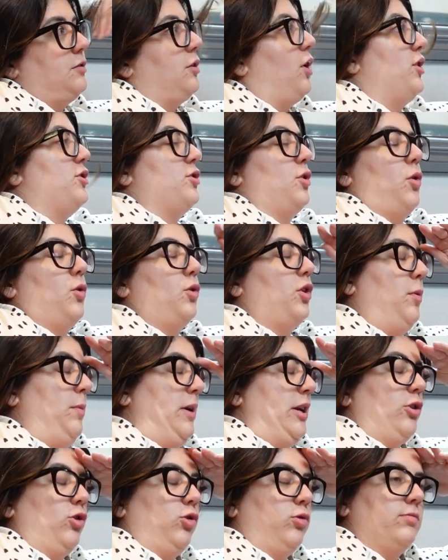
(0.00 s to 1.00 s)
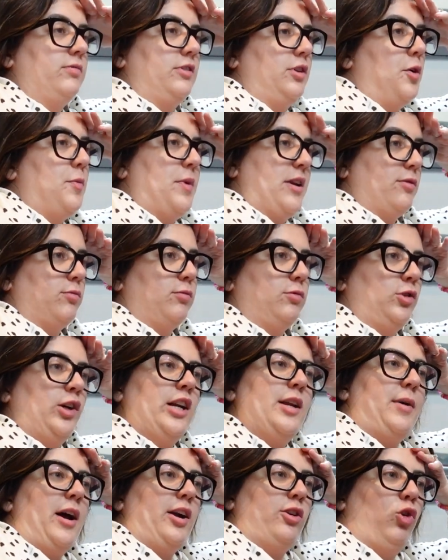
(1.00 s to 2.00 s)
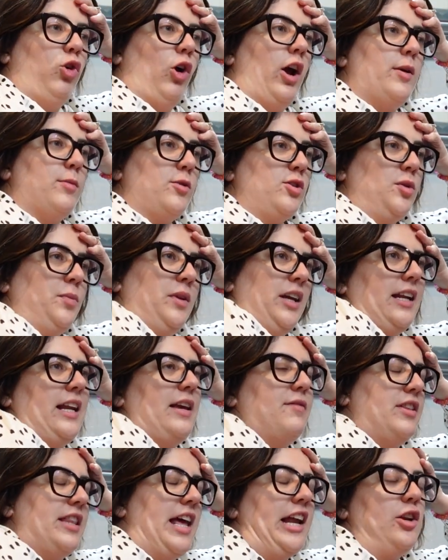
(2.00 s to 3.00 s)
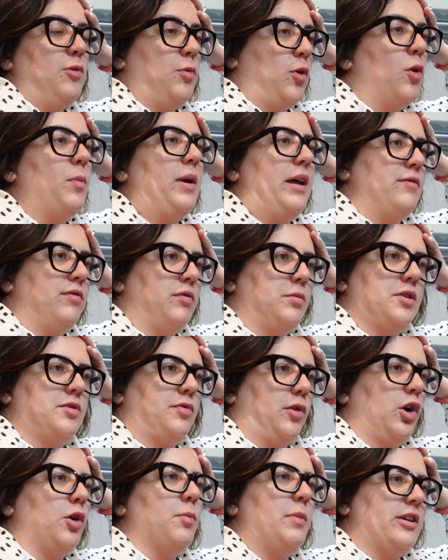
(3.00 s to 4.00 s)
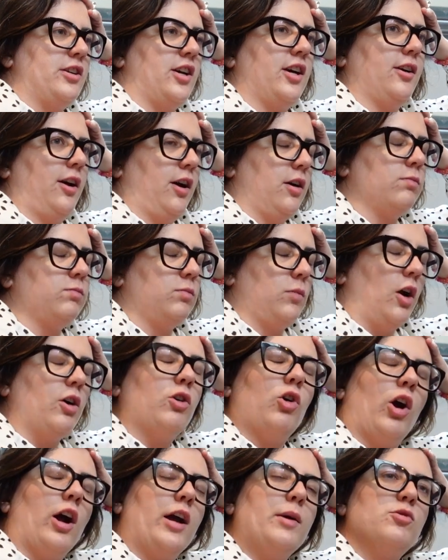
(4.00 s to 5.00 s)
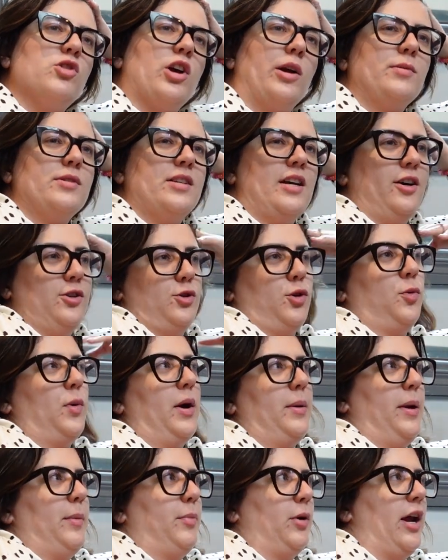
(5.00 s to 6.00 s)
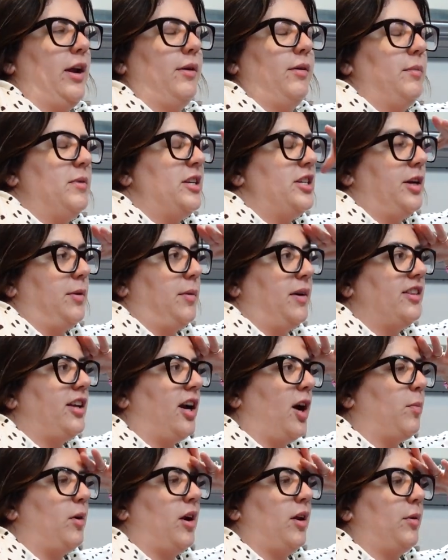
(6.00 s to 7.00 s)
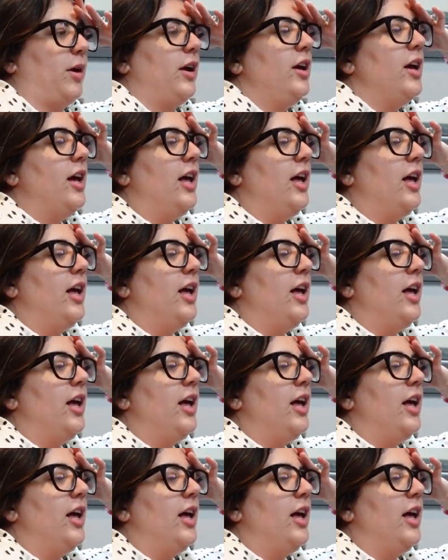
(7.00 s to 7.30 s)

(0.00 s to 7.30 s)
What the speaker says: I don't know, commit a really bad crime or something, and even then you become infamous for committing a crime, shall we say? I don't know why my brain immediately went there, but anyway.